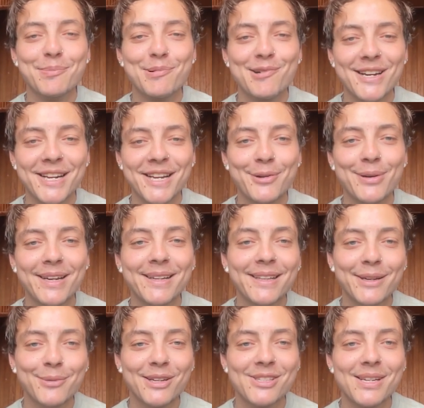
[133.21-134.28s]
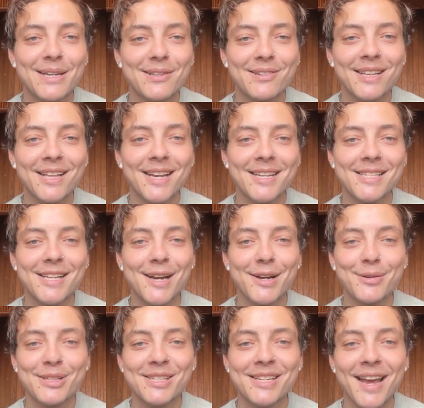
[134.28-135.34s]
pretty quickly once I realized
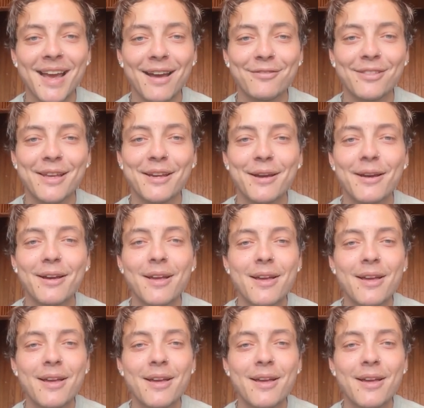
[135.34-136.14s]
I was gonna have like a